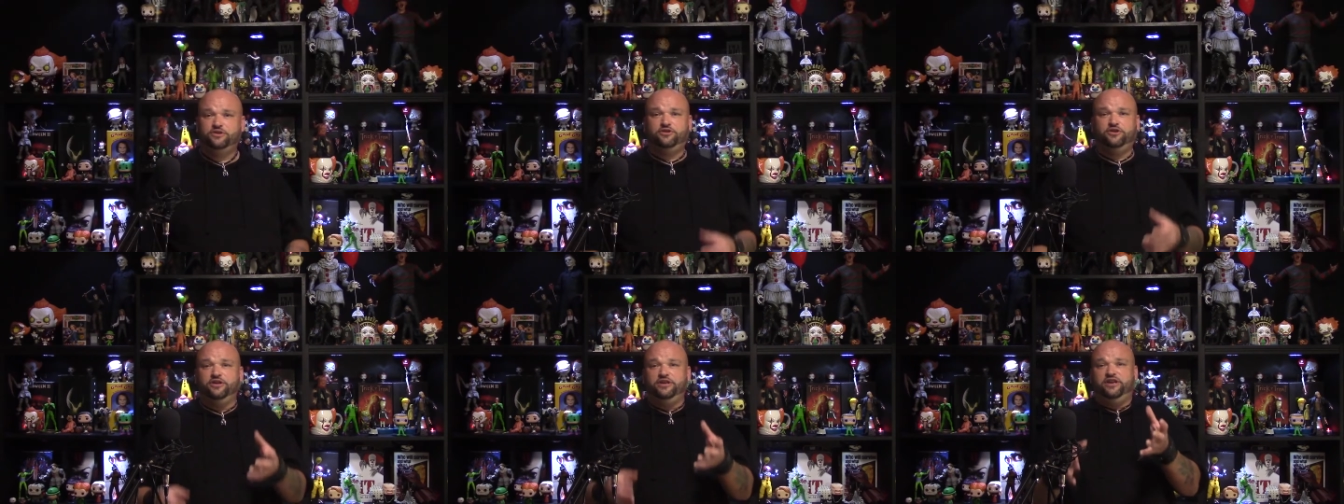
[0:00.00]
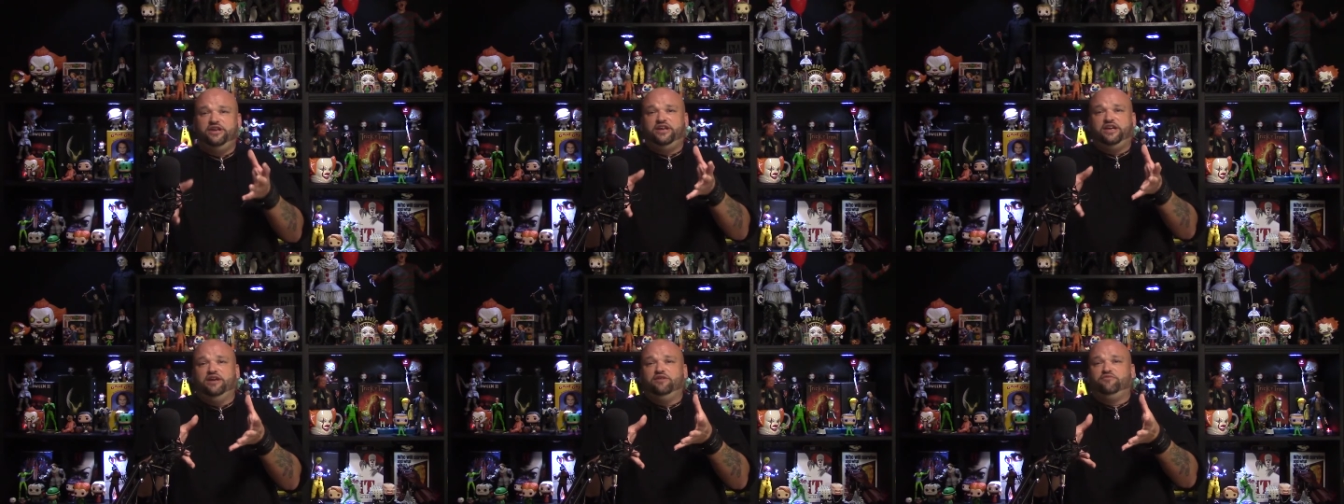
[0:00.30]
You
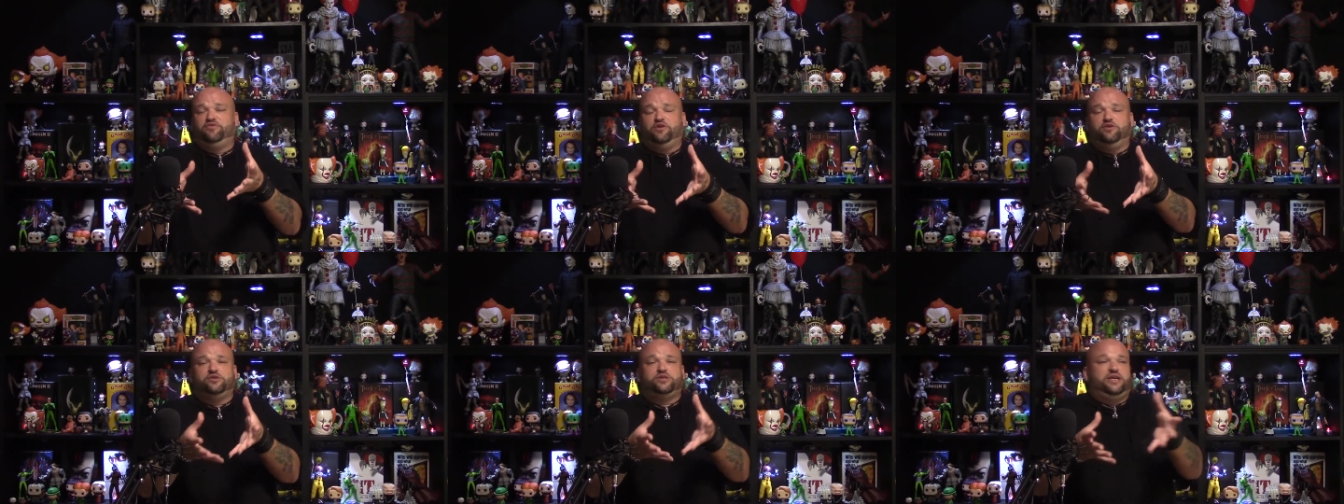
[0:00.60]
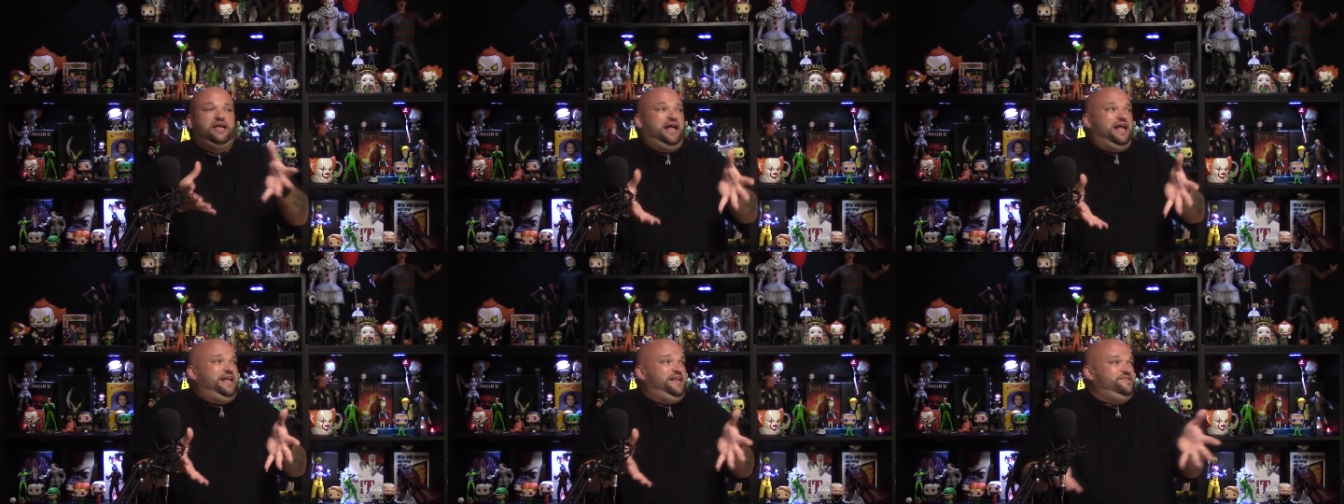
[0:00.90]
couldn't give those
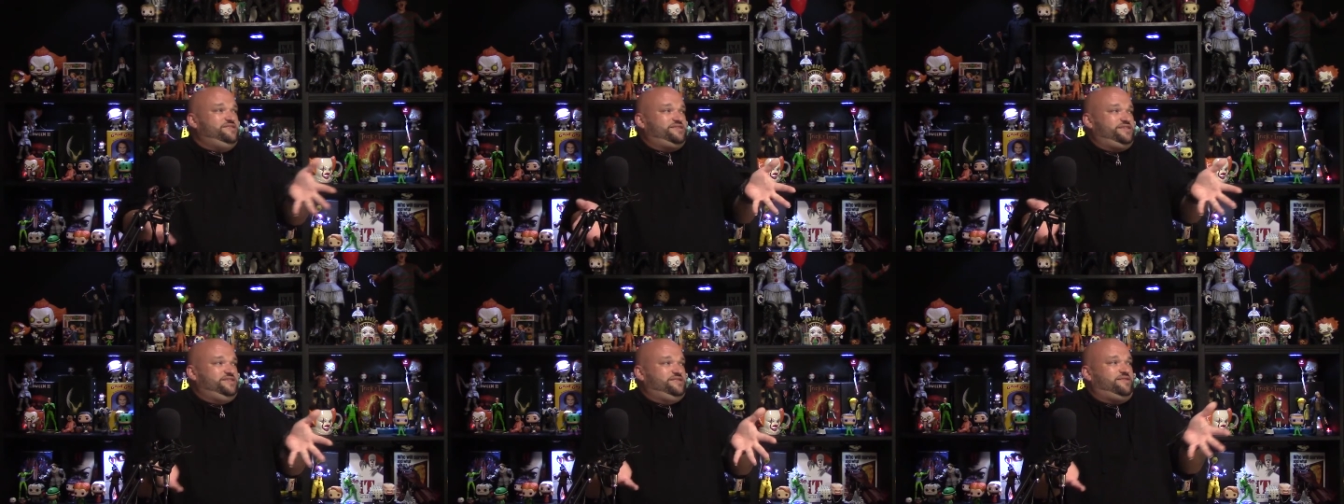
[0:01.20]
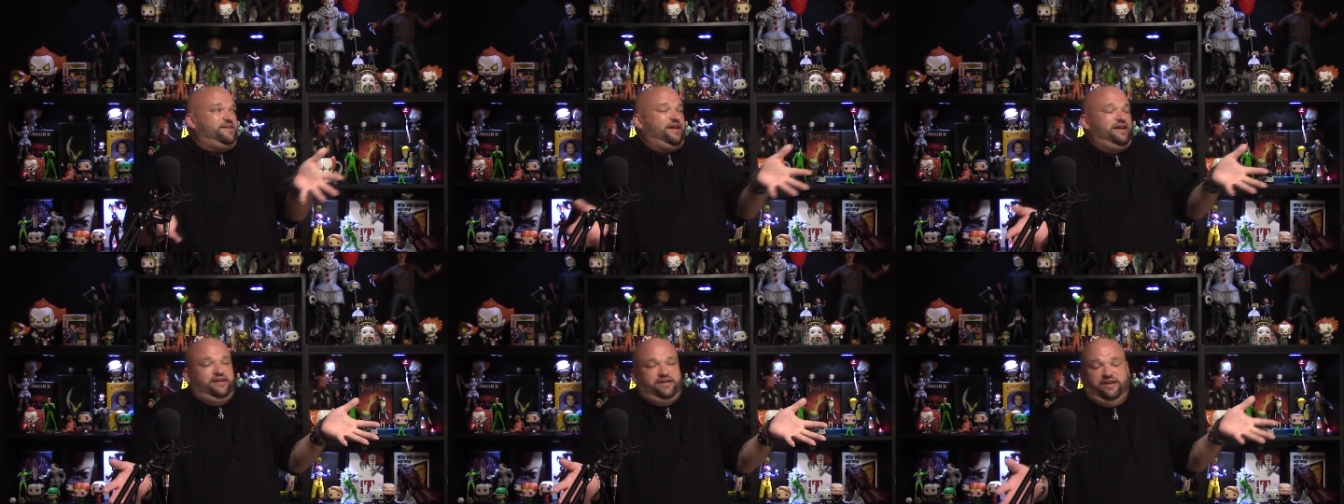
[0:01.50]
guys
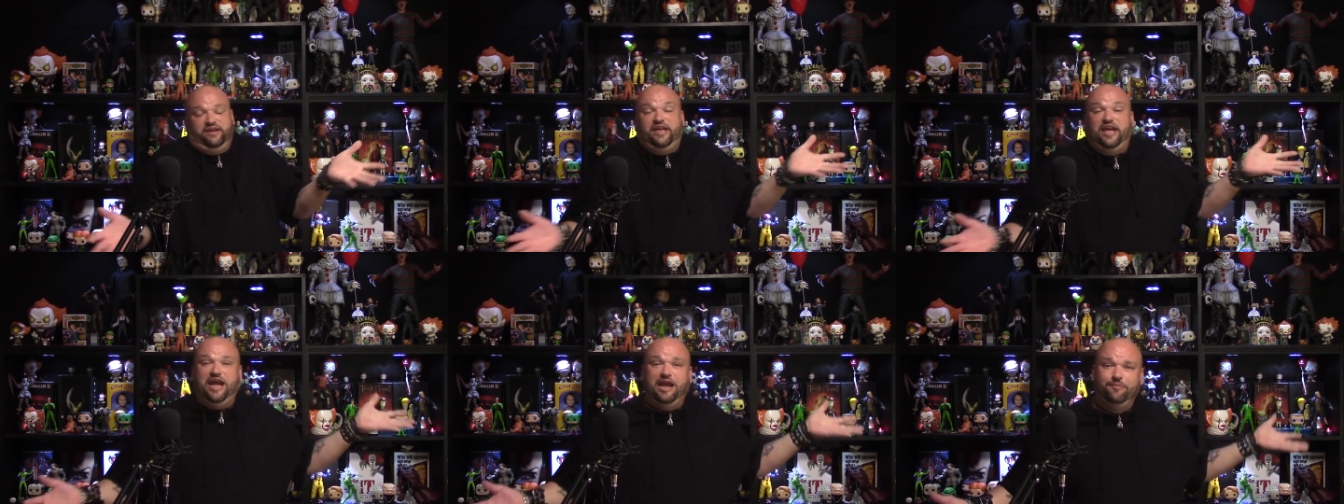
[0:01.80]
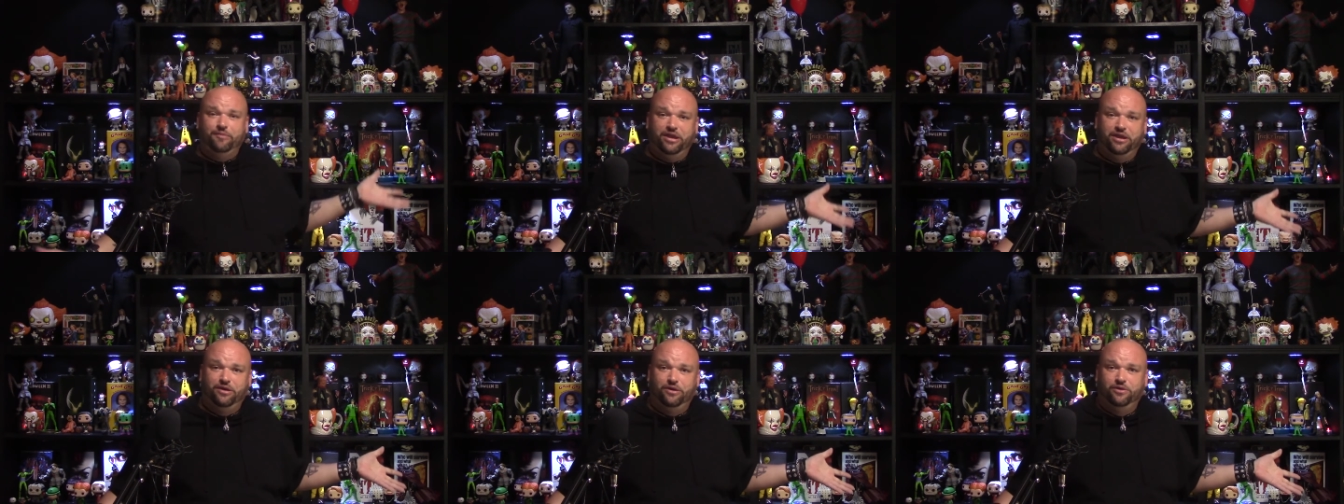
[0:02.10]
just like a
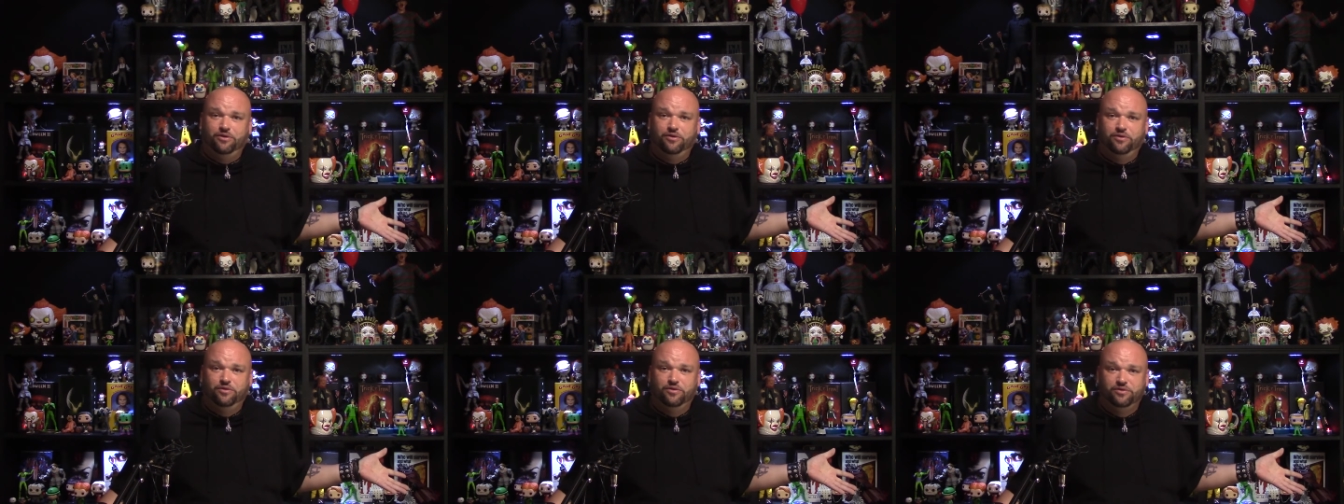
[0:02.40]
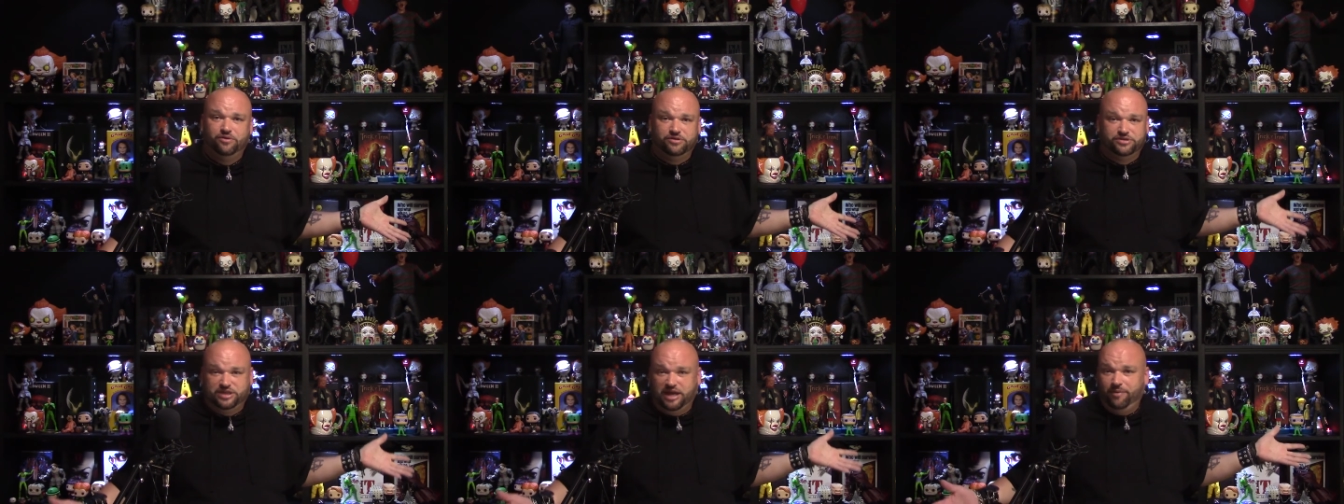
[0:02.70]
cameo
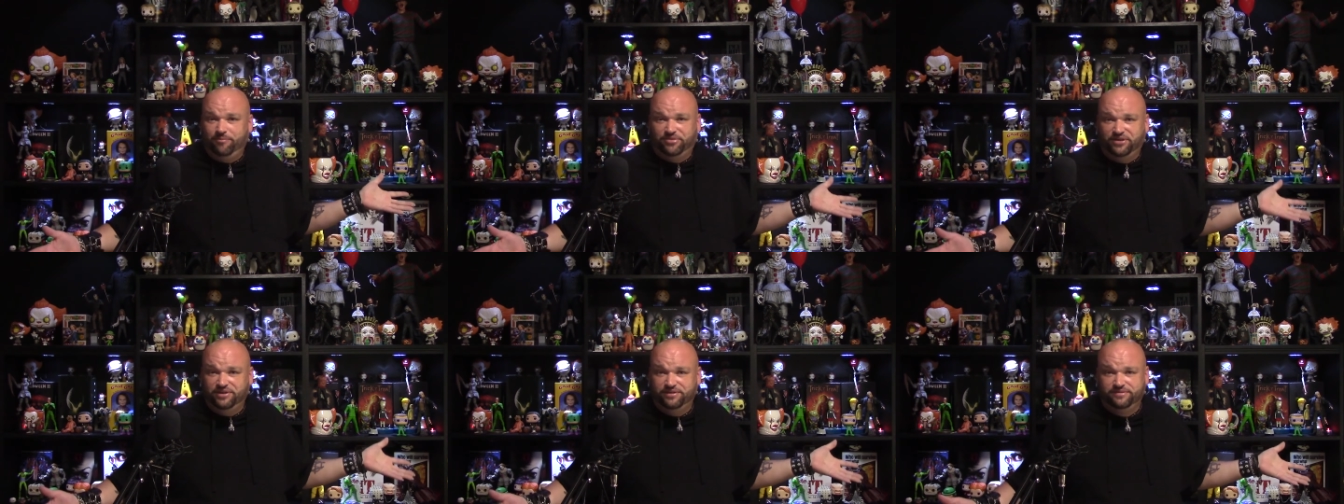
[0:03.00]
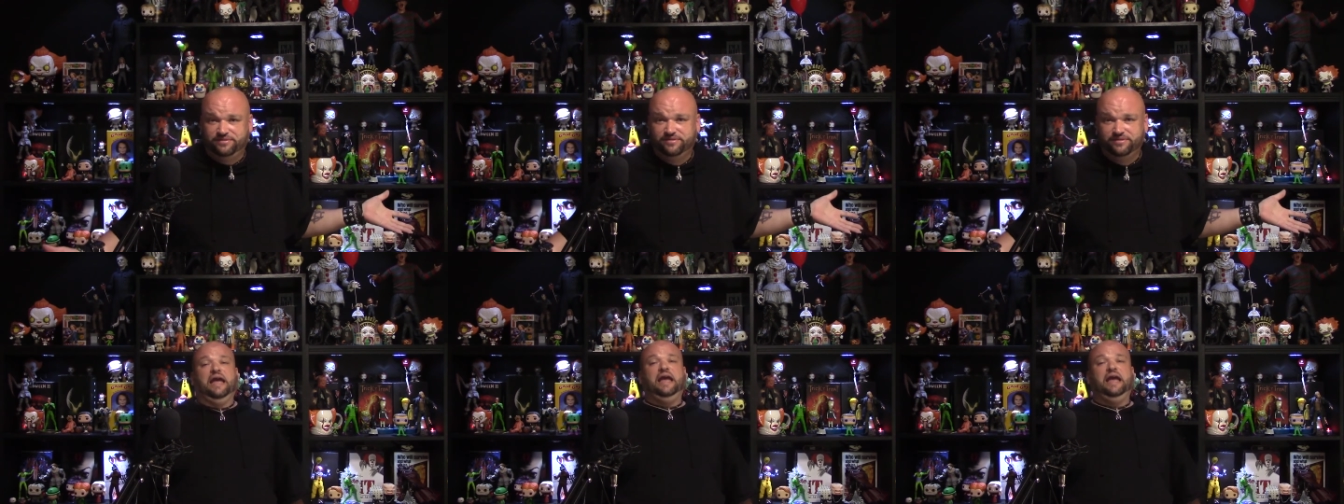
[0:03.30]
or something?